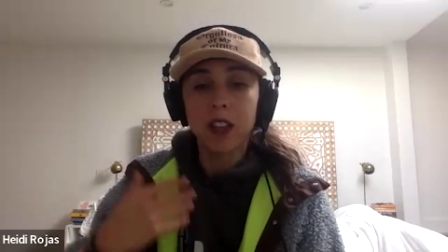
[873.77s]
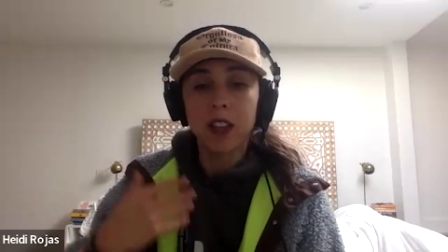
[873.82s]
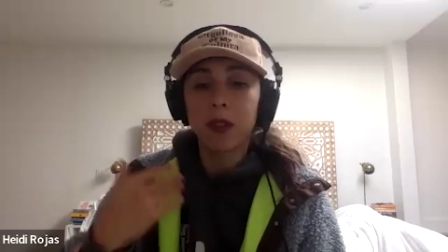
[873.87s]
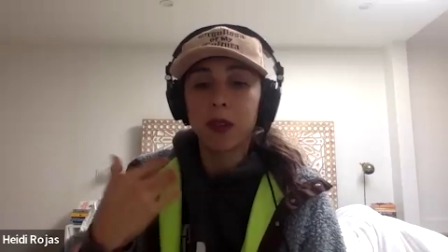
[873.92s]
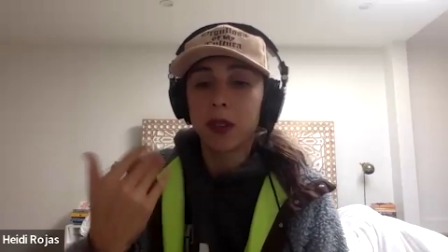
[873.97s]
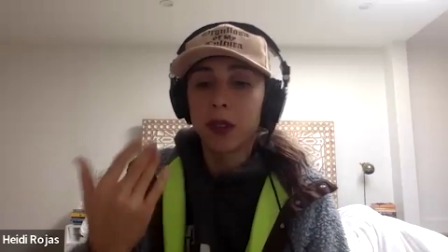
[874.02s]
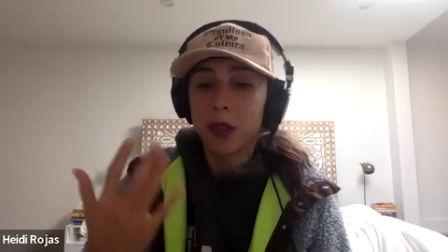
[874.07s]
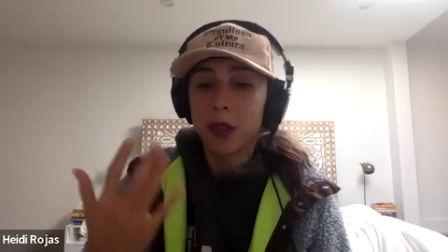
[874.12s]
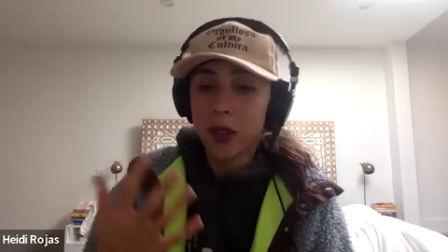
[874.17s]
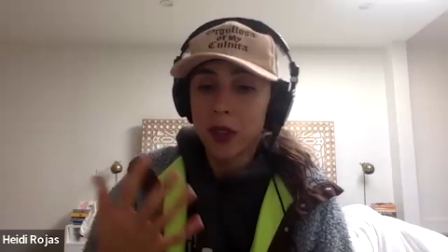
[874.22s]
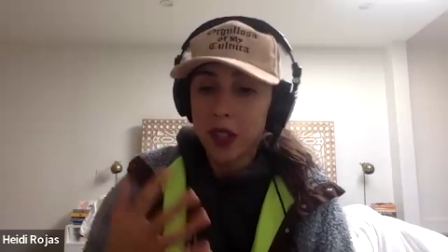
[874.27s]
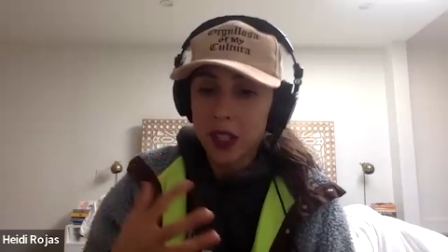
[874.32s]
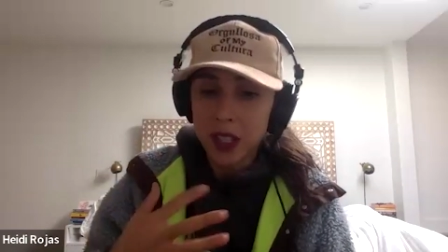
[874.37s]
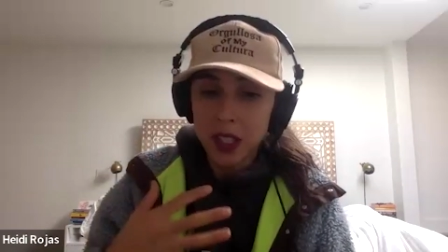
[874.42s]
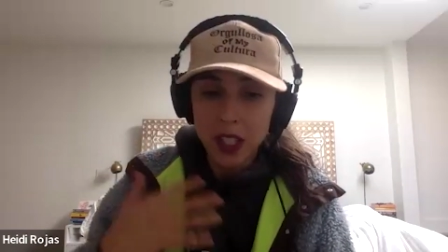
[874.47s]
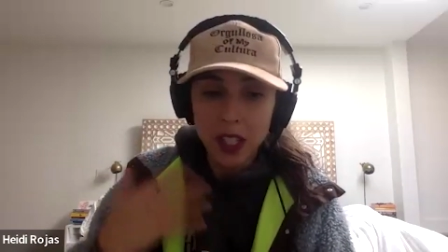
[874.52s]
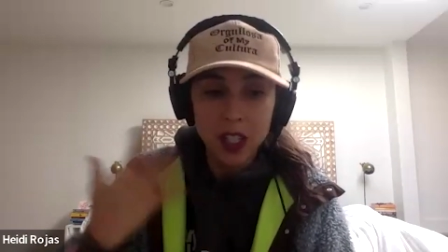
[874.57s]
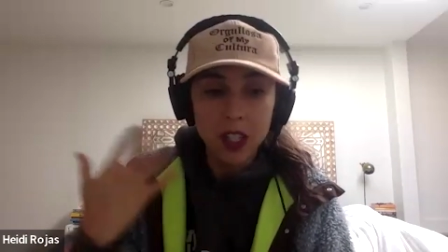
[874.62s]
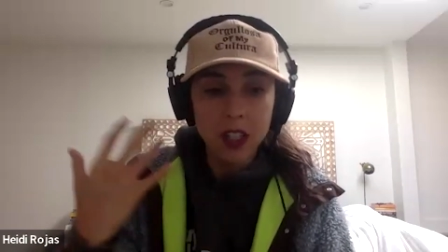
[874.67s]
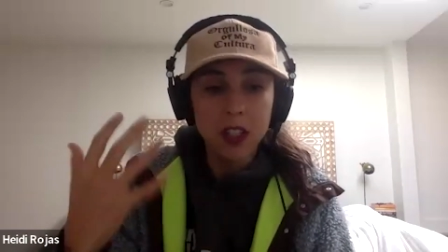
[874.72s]
through the
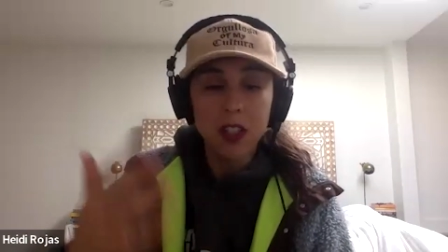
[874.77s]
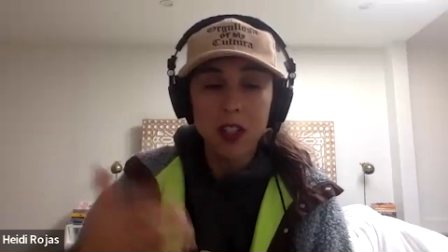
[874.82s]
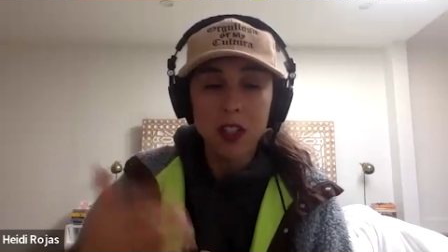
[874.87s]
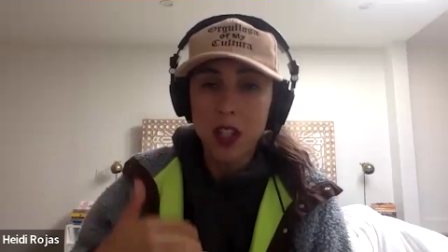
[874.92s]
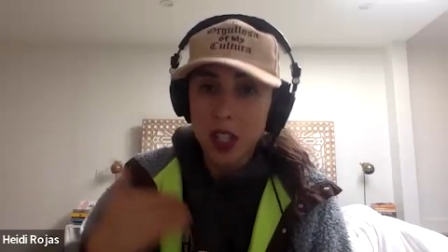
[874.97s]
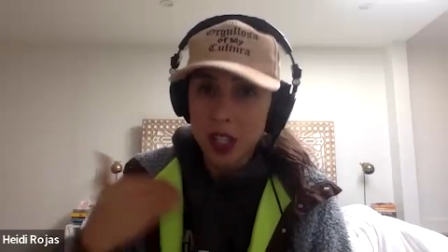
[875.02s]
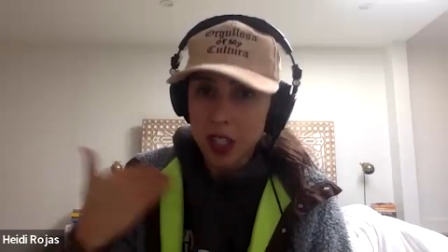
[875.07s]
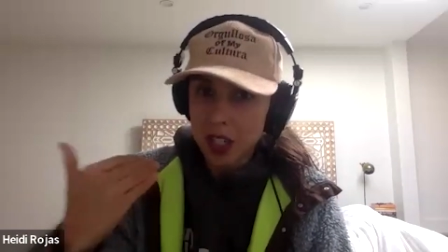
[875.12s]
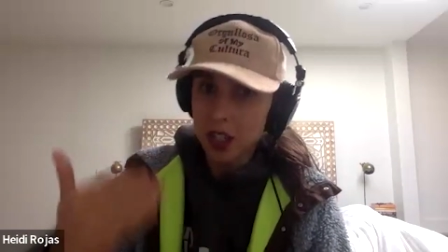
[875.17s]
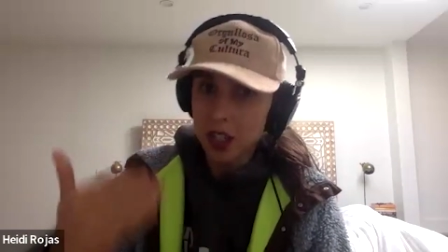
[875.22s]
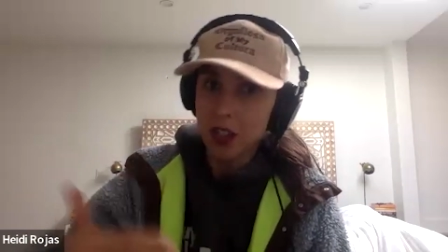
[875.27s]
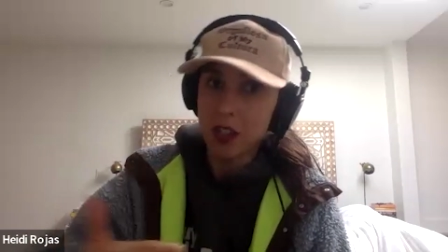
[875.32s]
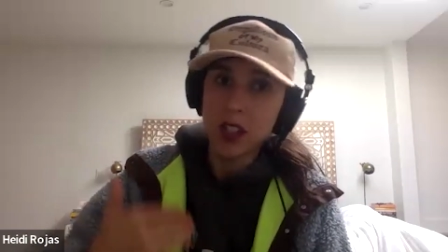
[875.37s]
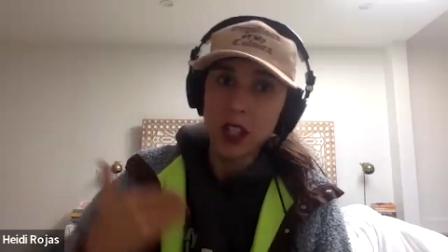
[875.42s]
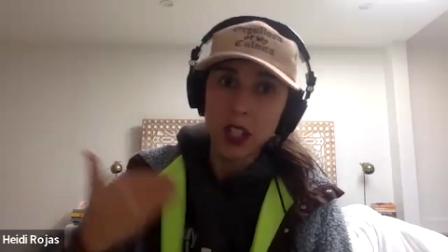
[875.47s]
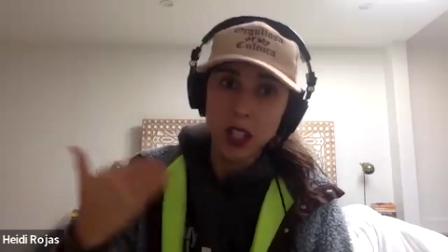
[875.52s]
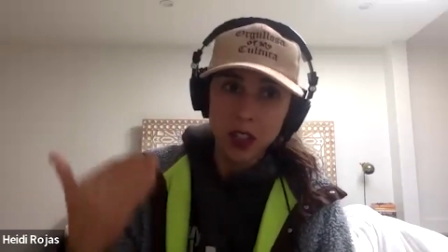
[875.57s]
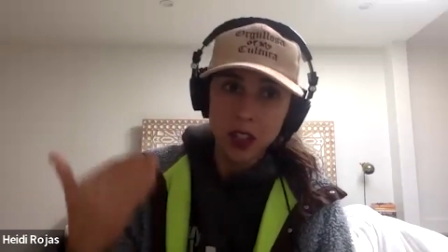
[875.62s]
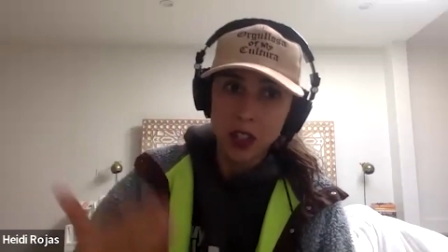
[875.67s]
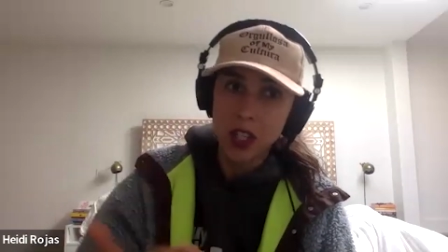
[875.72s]
years and years
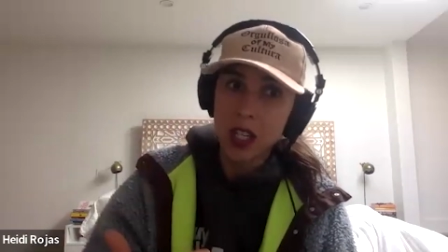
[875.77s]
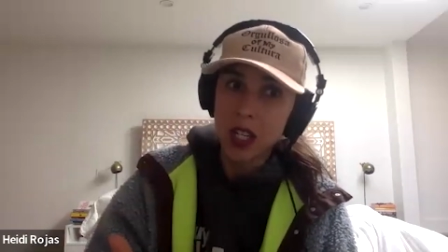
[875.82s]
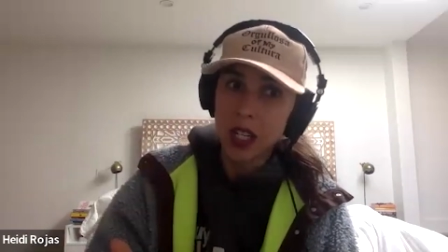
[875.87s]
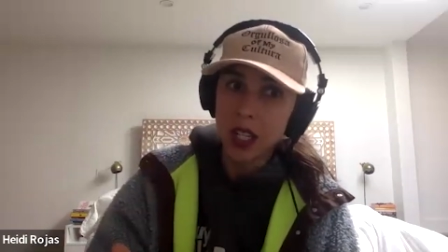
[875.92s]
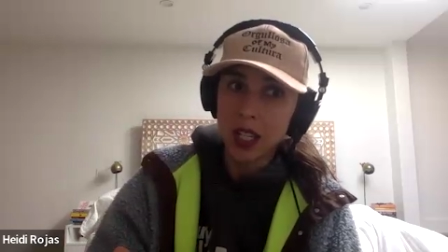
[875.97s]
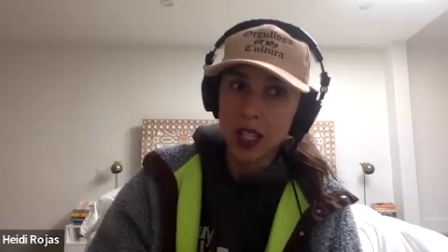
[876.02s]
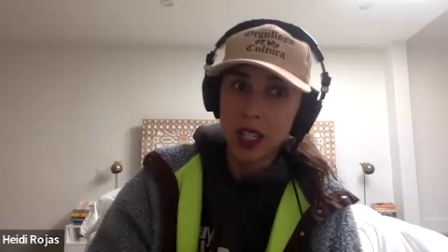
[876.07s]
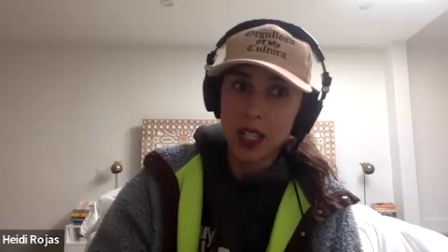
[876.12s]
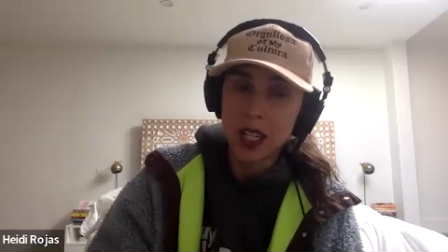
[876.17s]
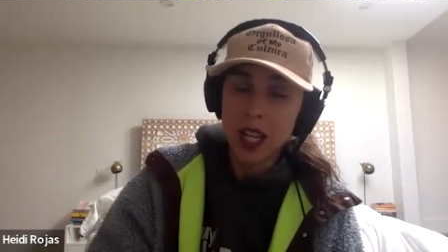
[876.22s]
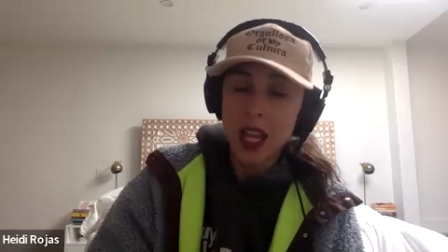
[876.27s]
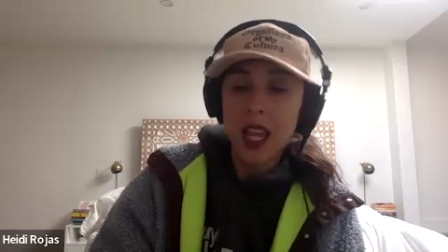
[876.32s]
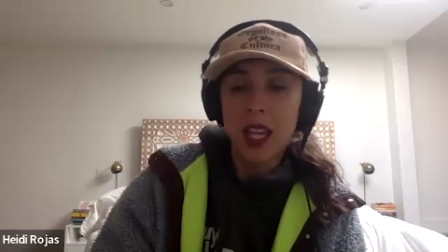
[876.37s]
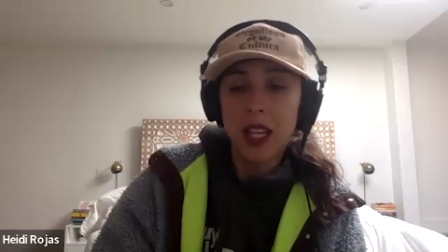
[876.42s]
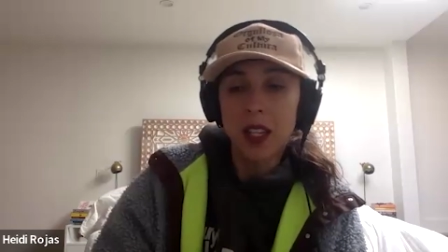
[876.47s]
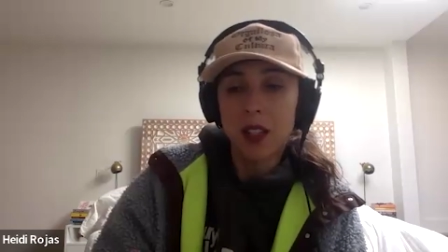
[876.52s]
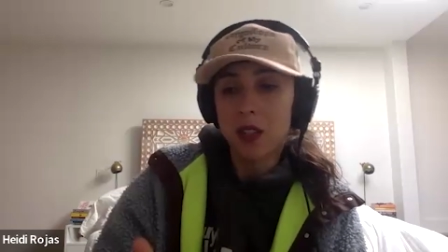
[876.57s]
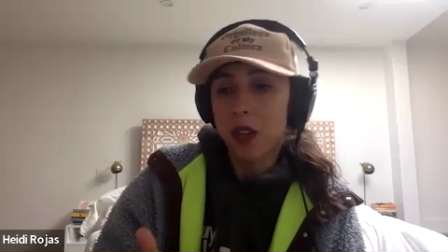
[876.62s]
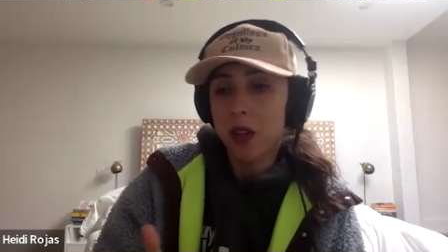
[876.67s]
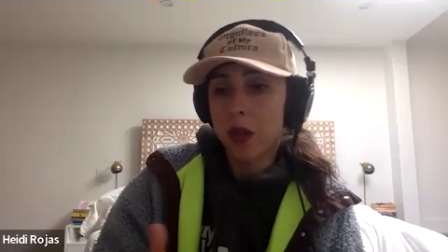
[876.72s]
and years that it can
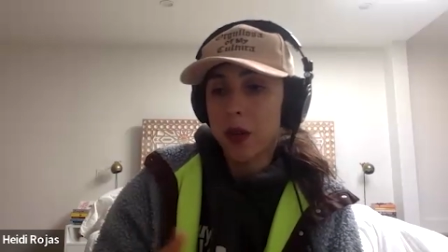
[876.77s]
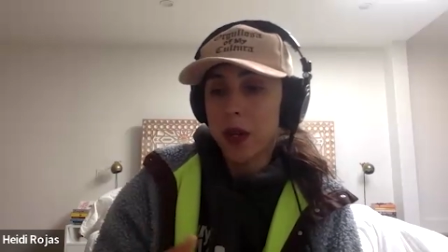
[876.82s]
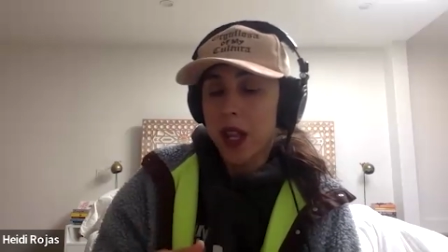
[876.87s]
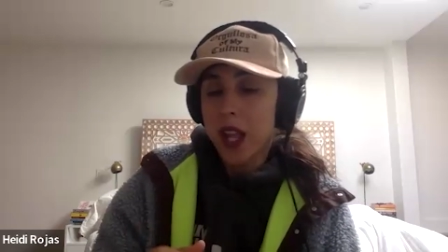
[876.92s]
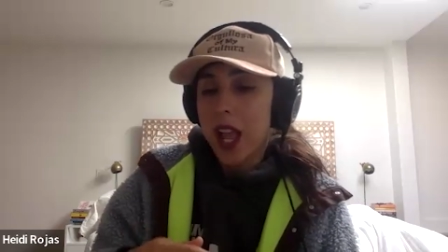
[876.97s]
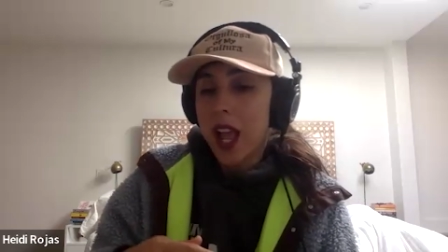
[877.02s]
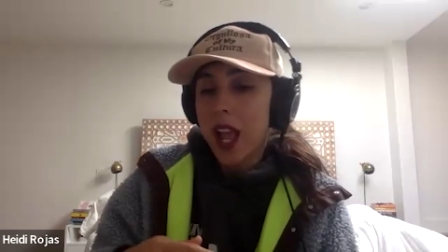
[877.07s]
take. So